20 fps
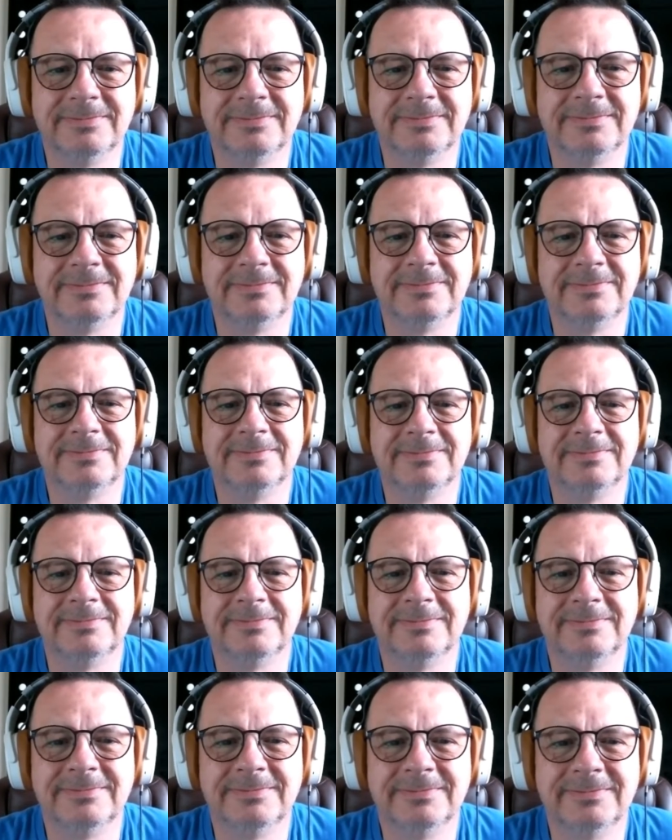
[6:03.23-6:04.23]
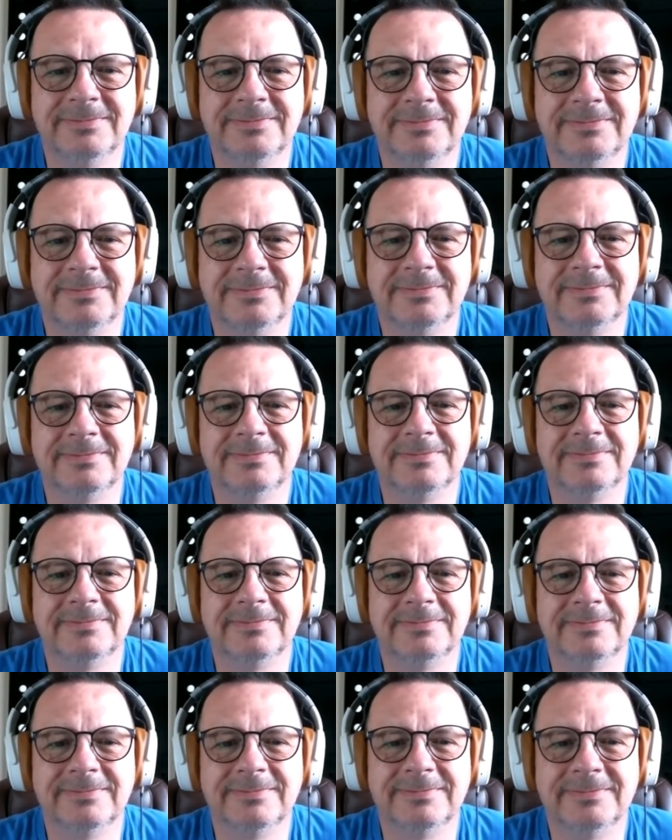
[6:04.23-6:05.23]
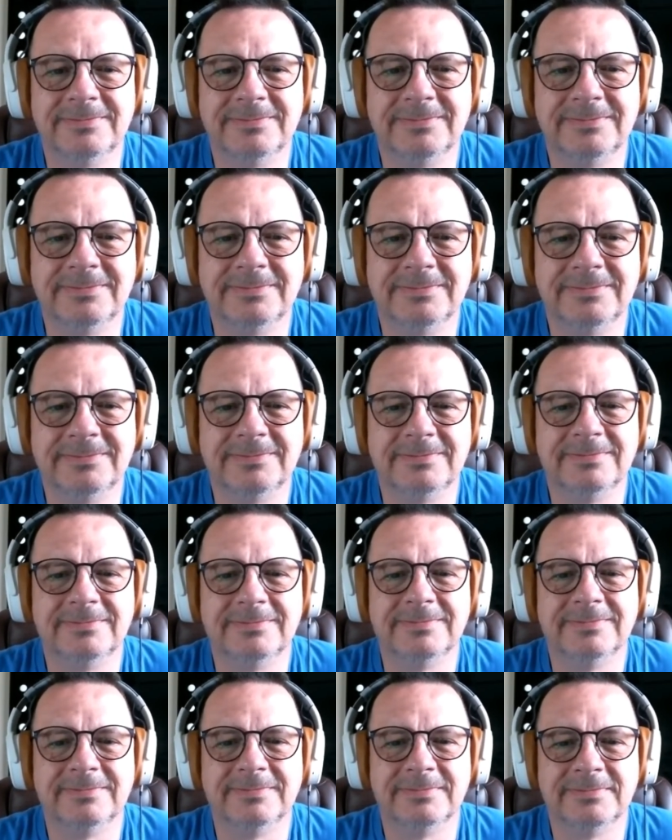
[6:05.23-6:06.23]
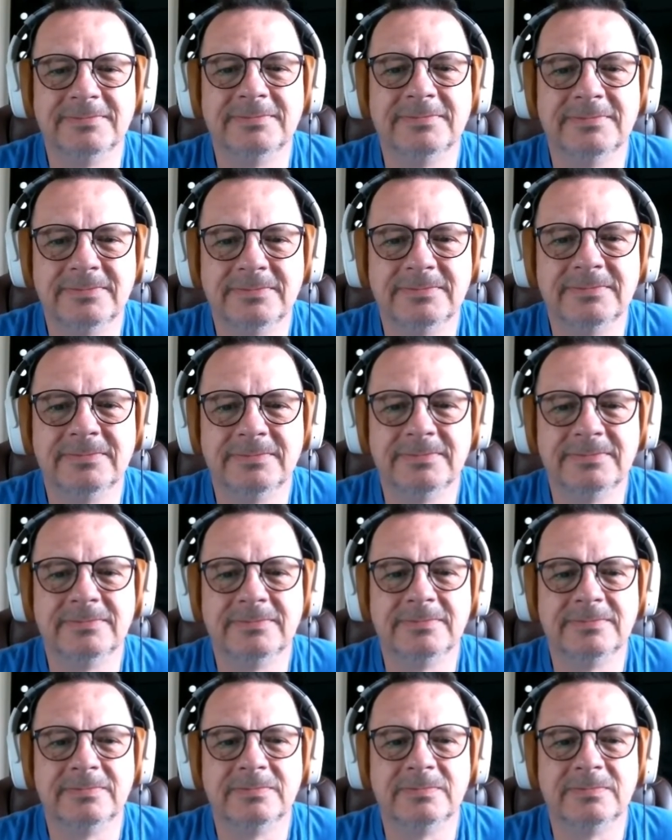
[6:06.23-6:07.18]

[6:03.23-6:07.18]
(silent)